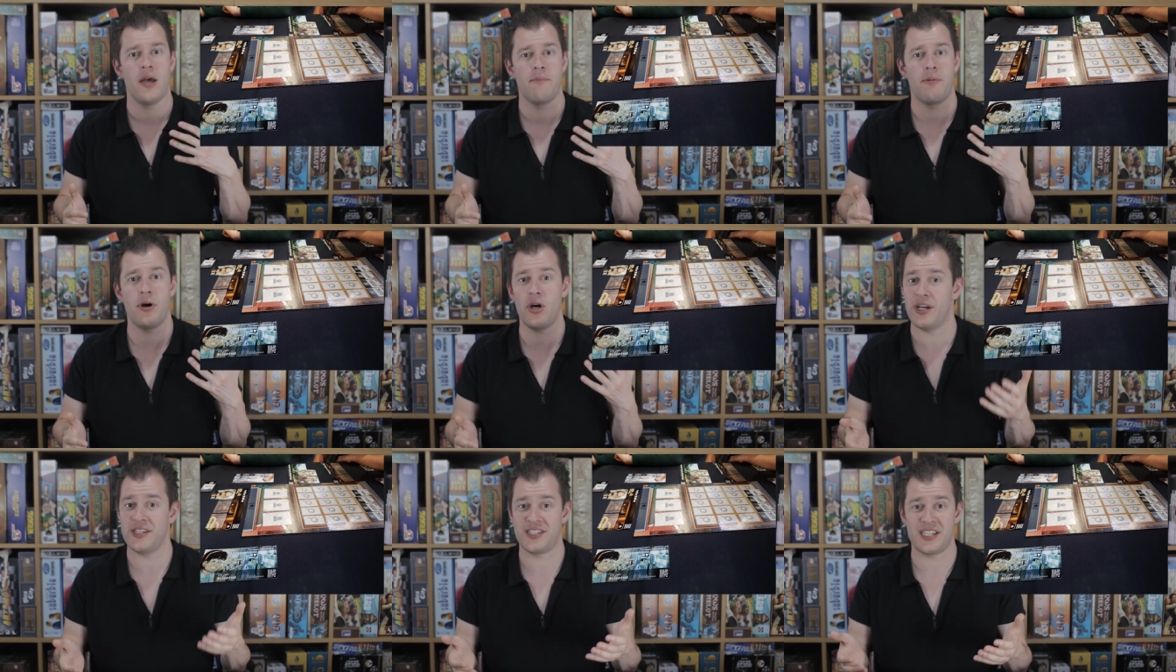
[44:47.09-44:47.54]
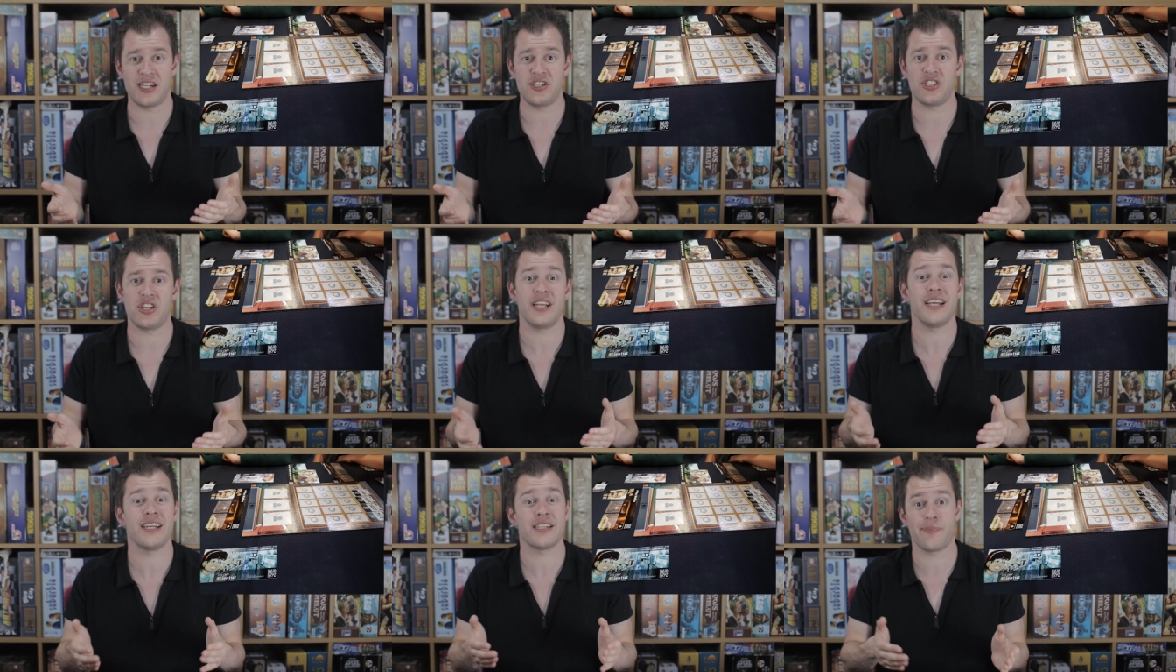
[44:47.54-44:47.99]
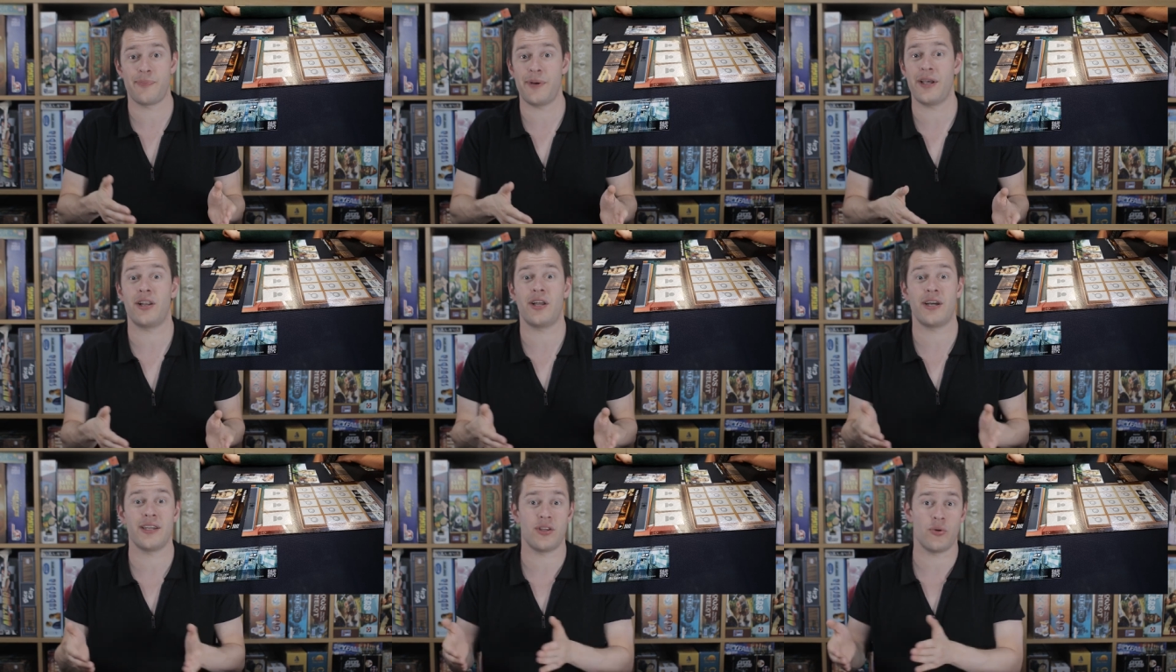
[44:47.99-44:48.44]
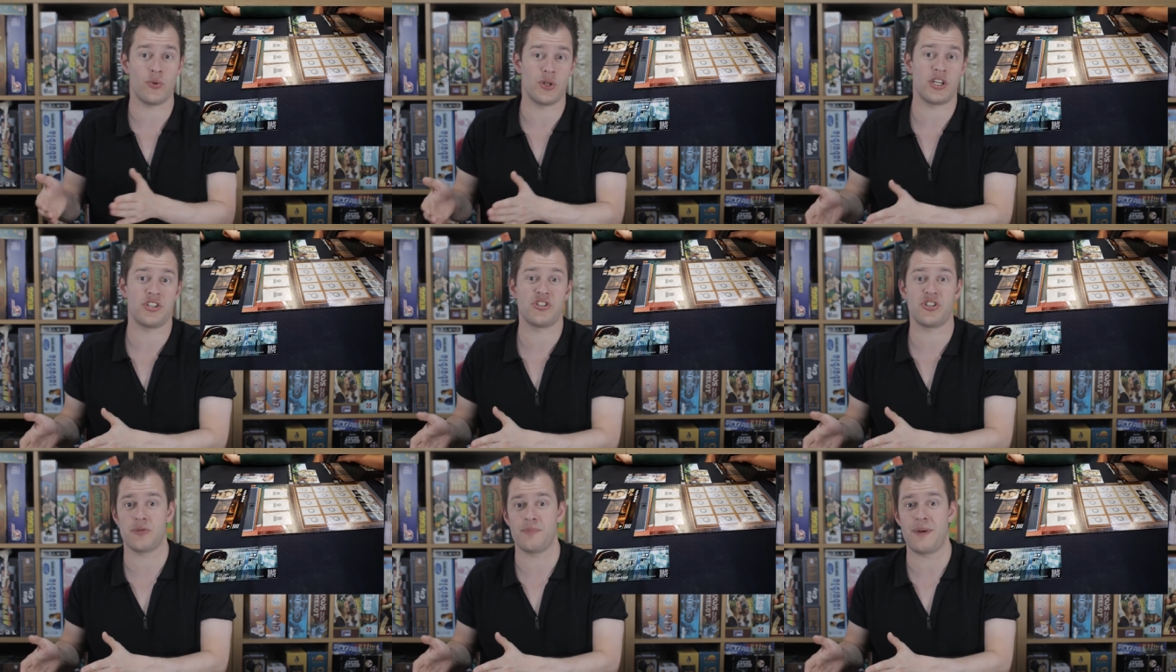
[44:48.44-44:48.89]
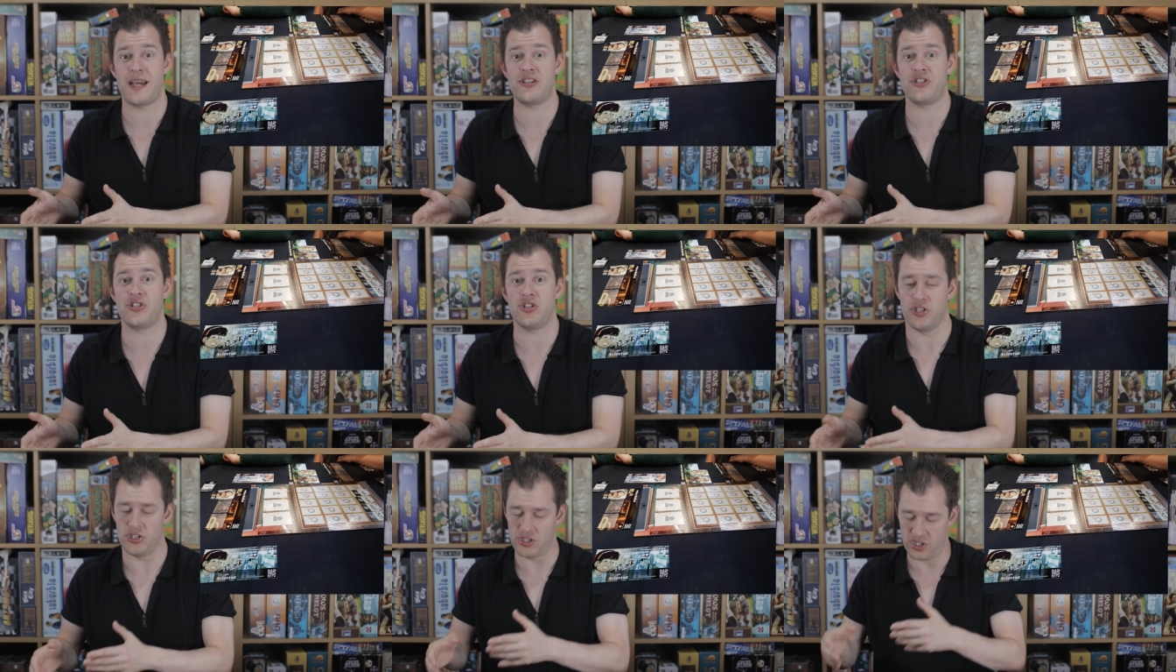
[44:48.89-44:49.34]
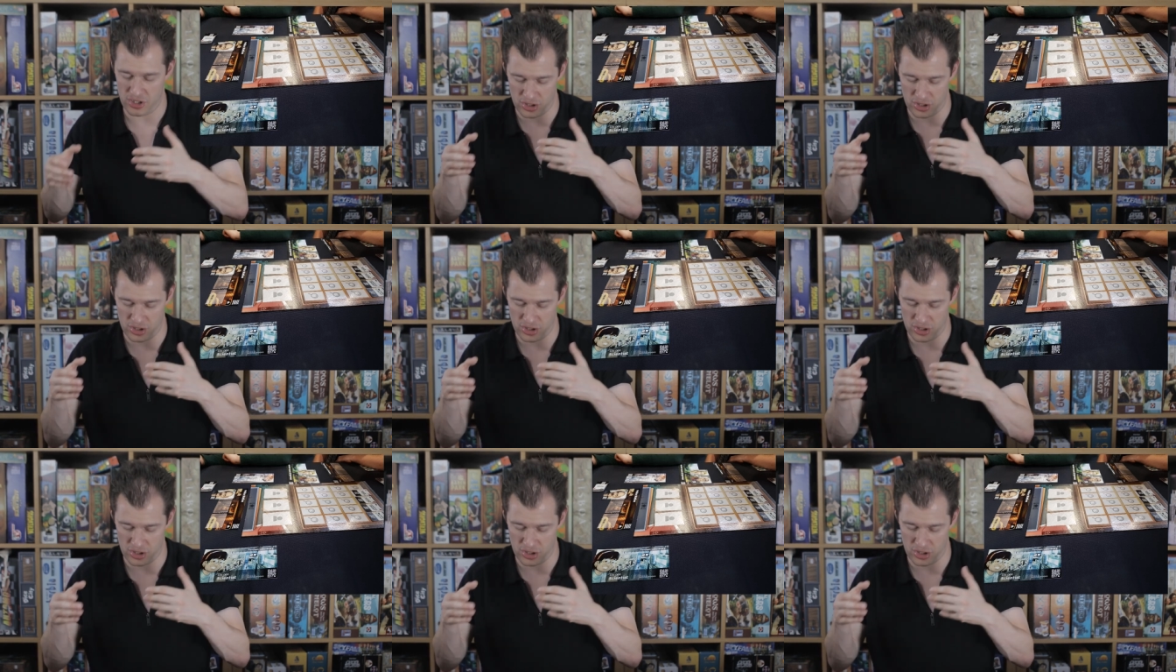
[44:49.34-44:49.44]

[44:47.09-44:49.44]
But essentially it's a bit like the one I just mentioned.